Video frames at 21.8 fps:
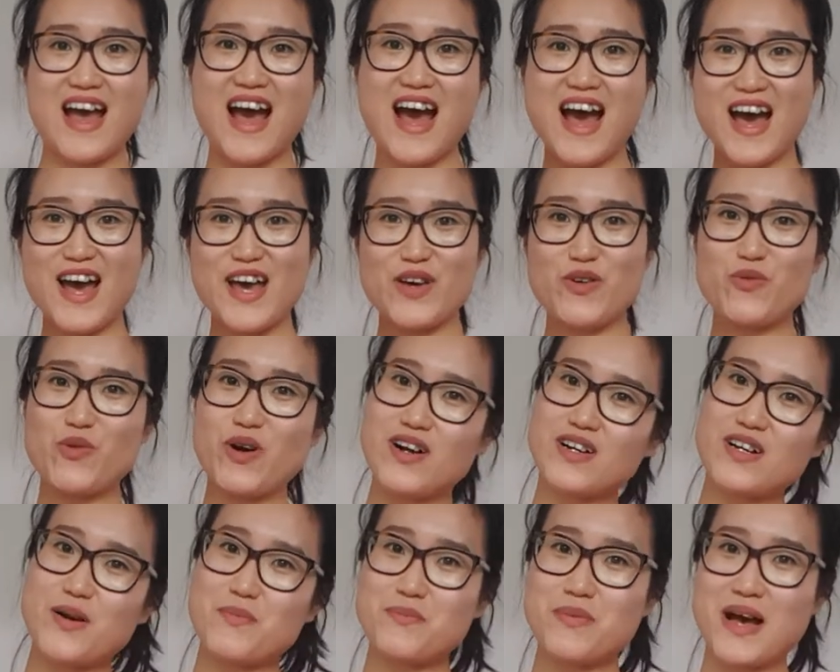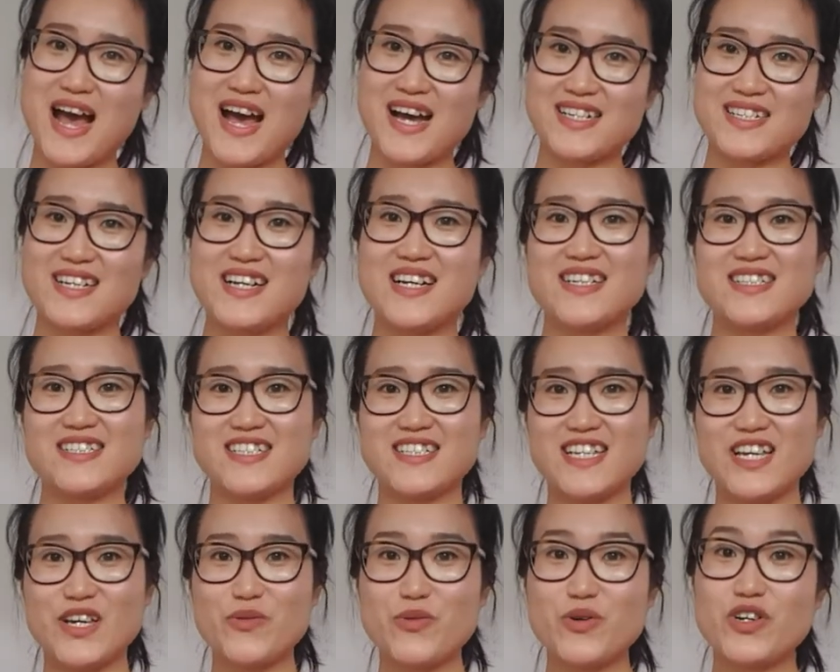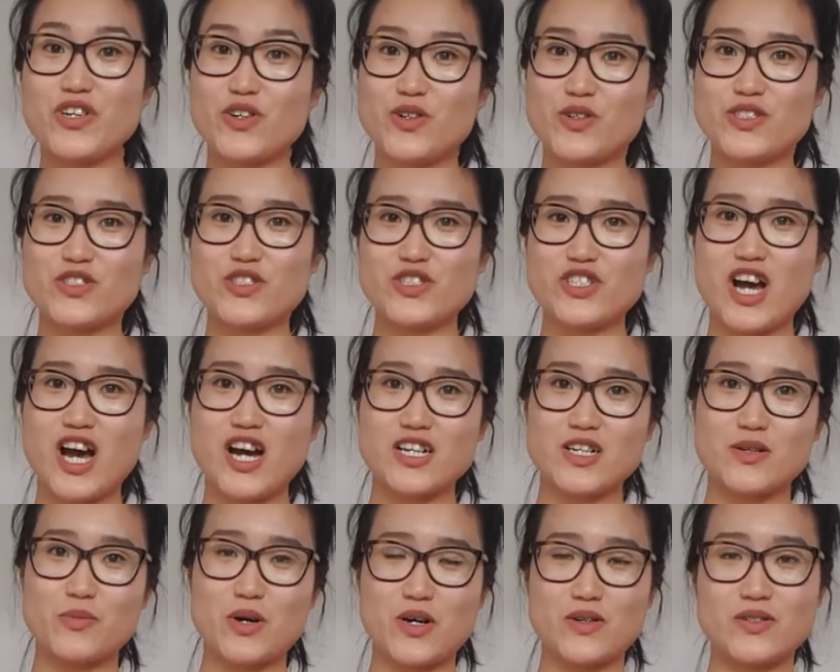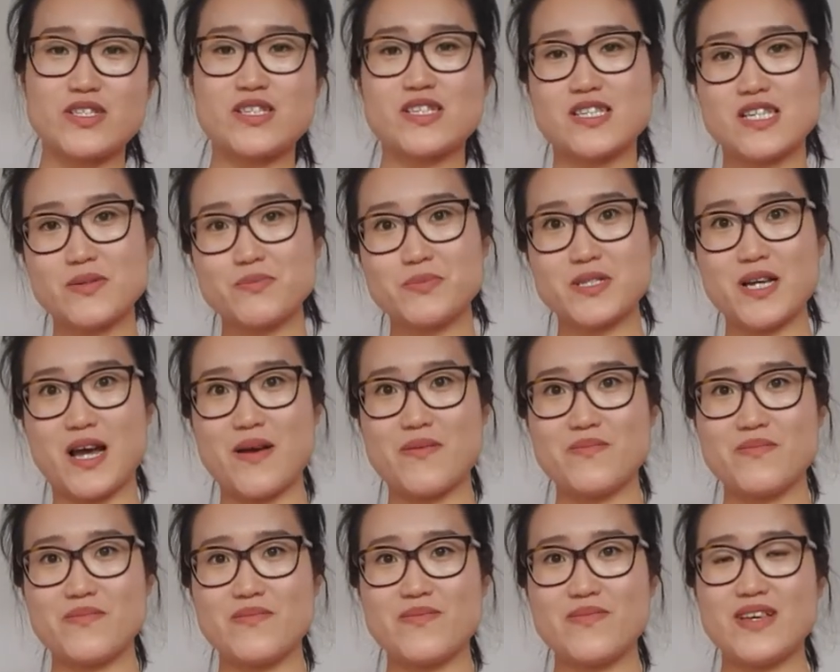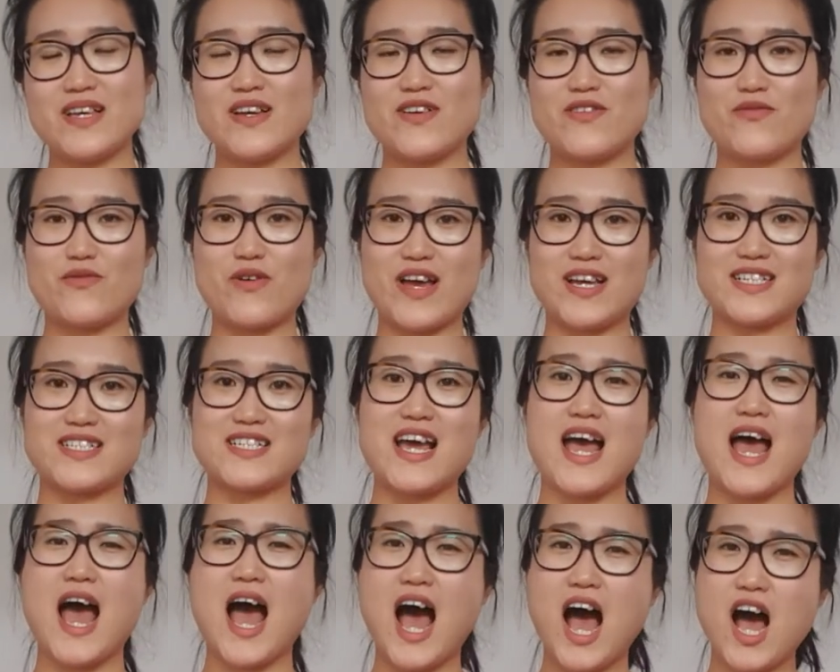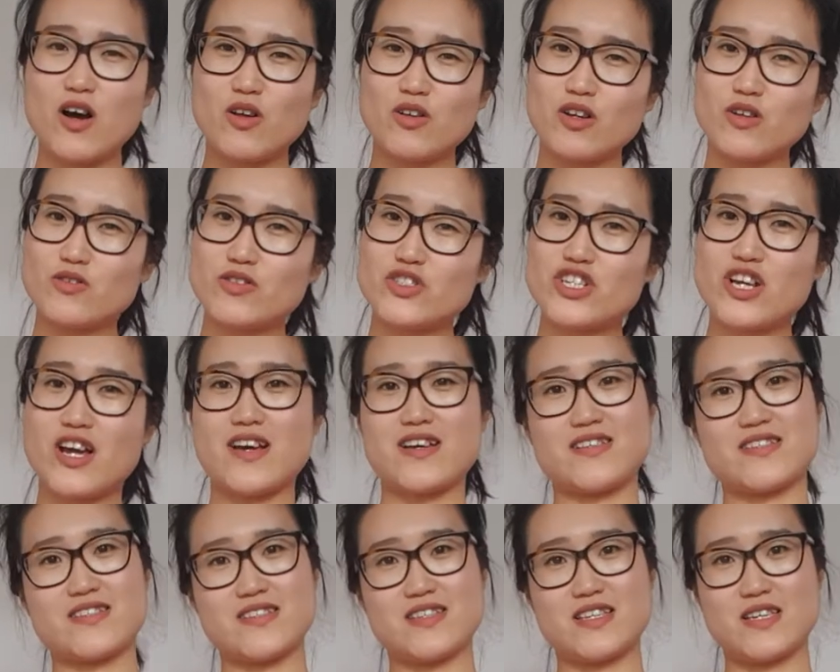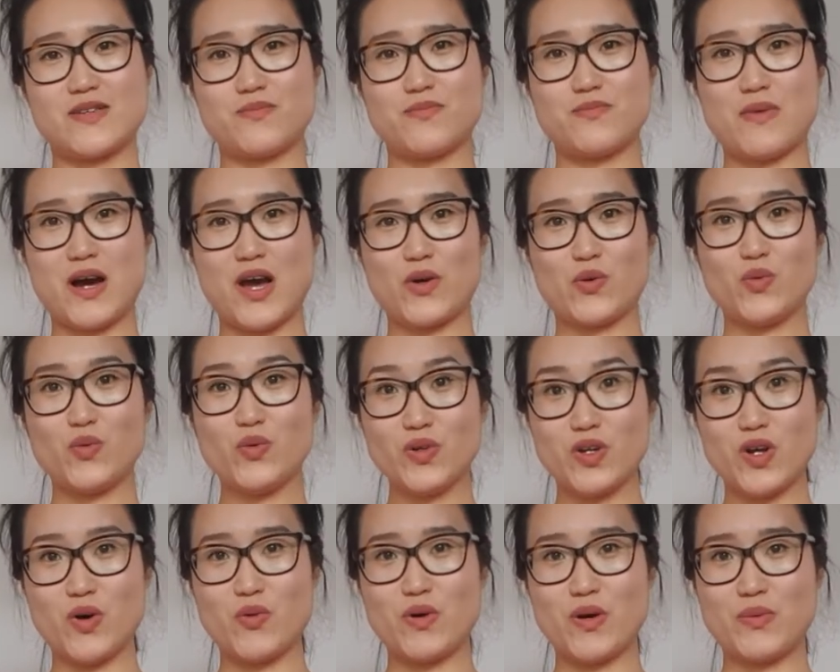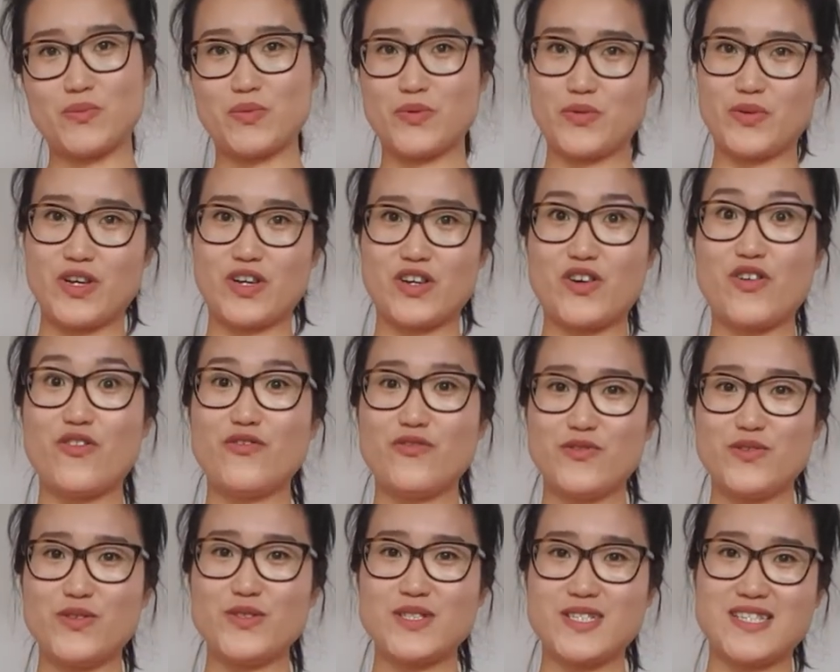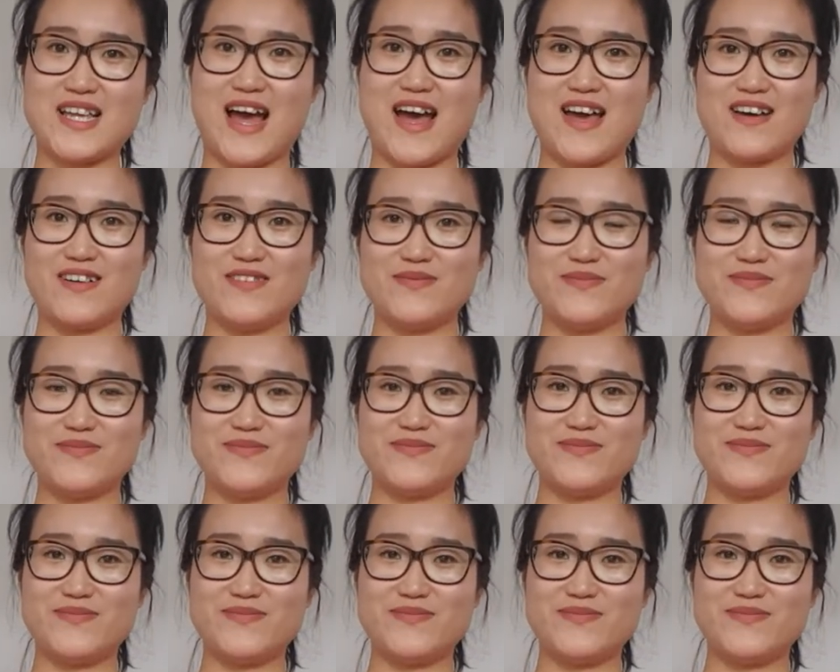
Hi, welcome back. Today we're going to talk about steep time. Right, how long shall I steep my oolong when brewing gongfu style?